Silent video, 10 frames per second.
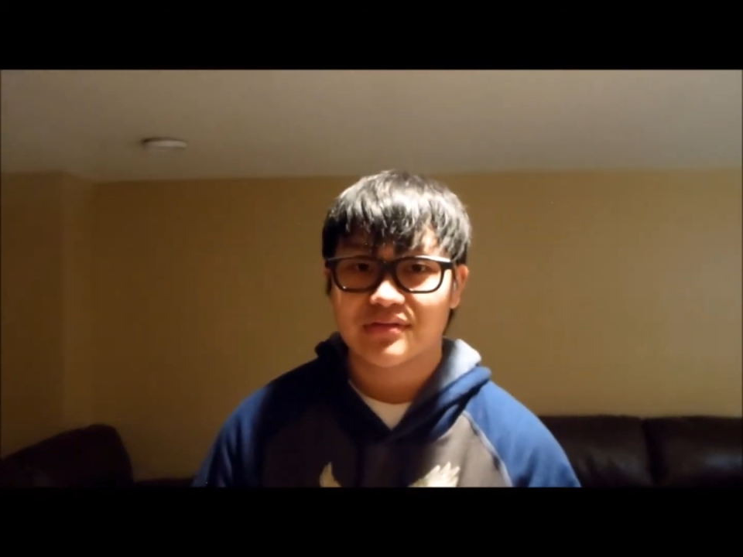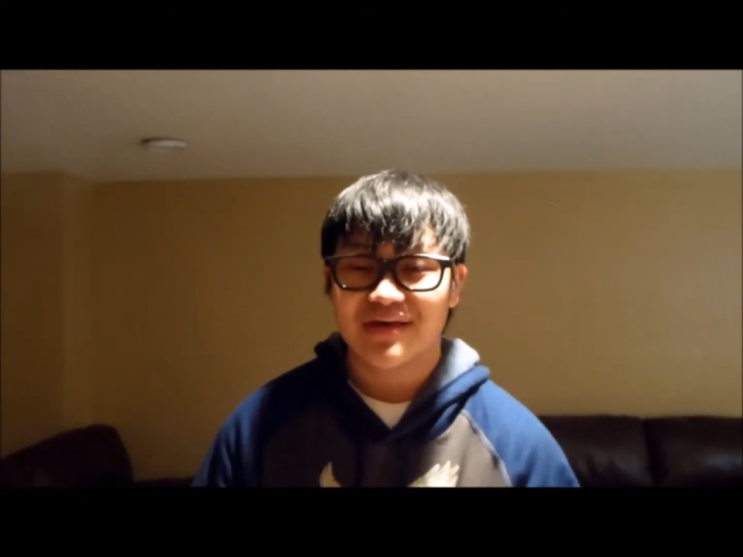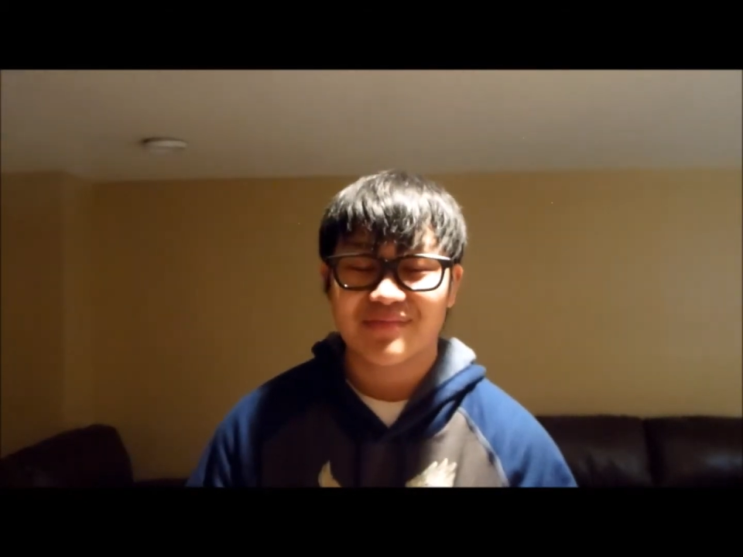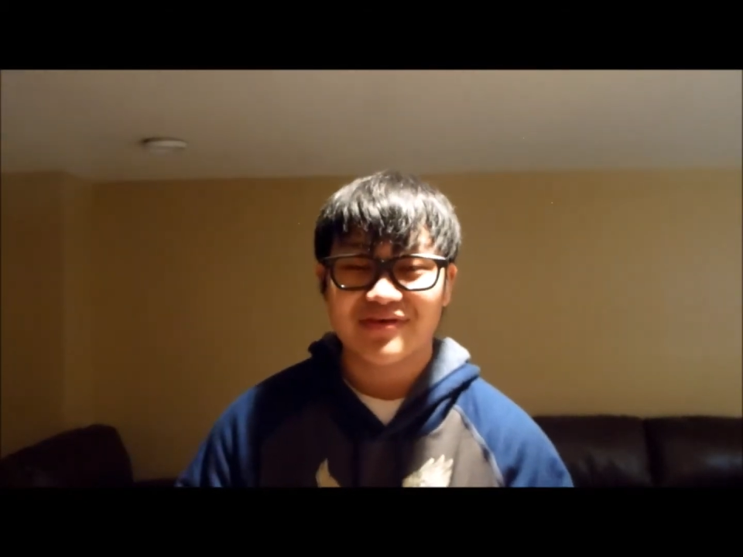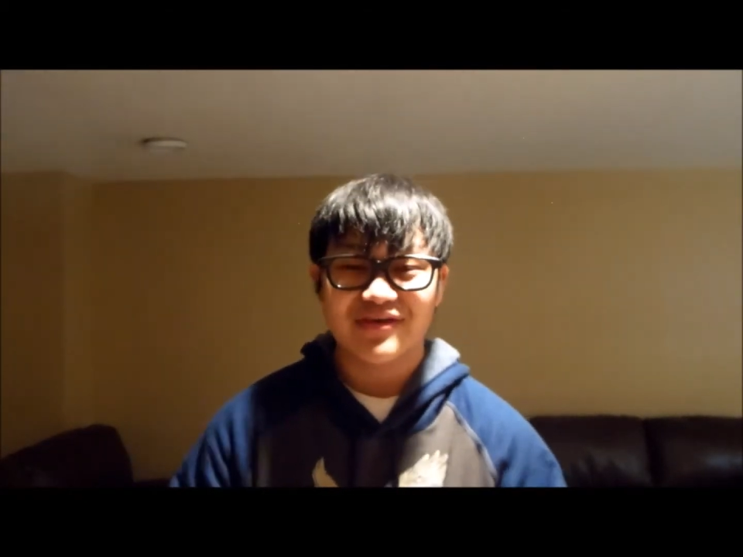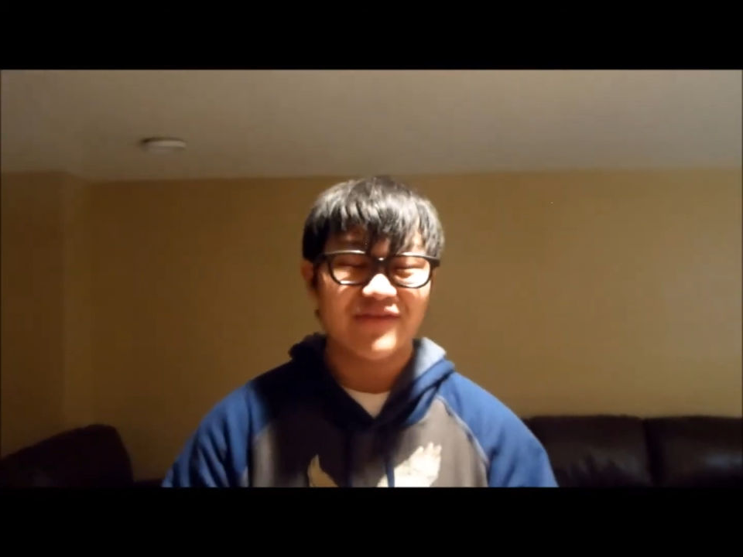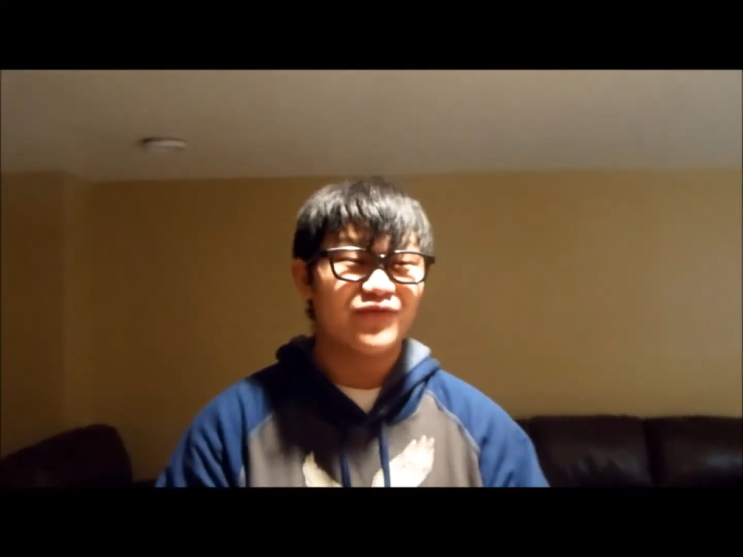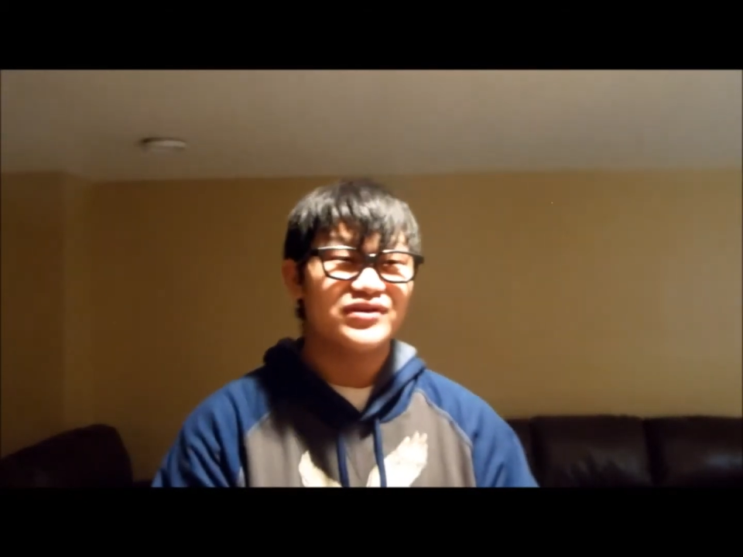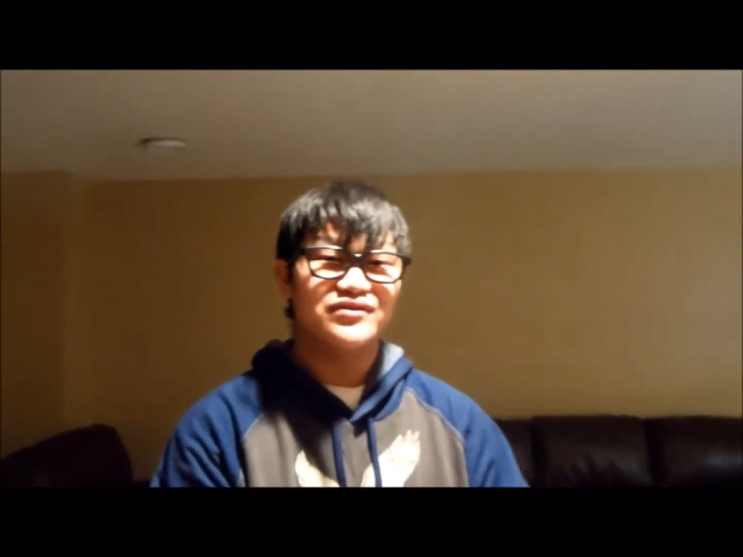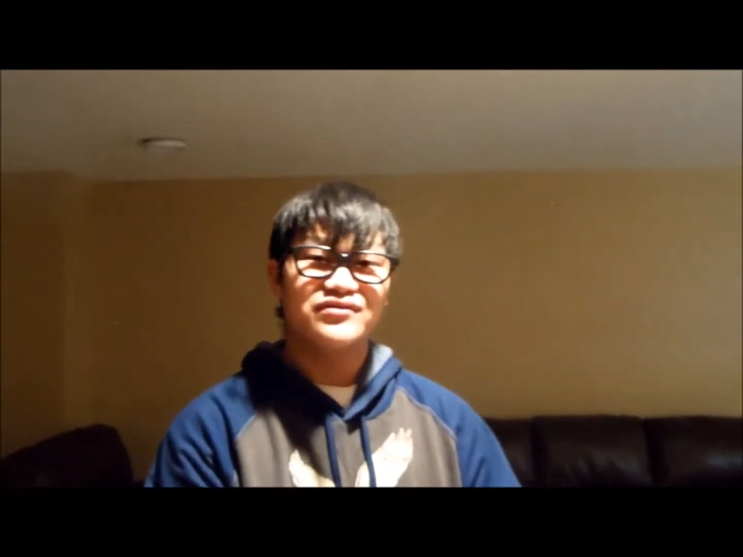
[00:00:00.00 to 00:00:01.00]
I mean,
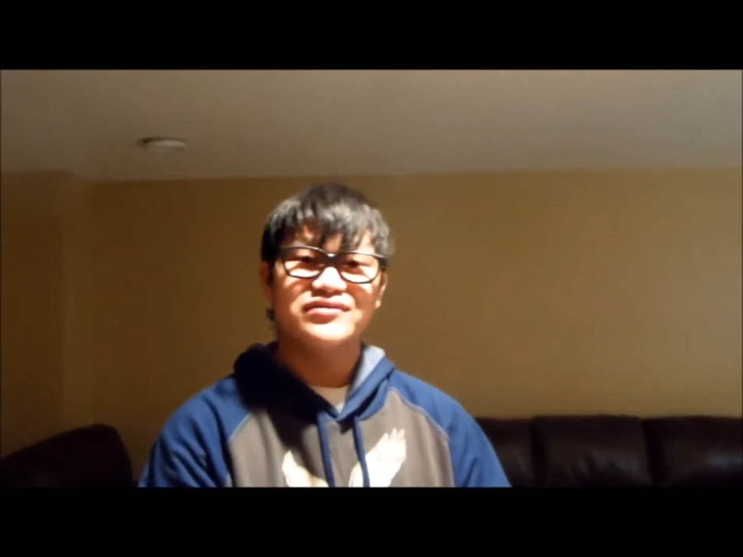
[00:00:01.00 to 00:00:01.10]
if we do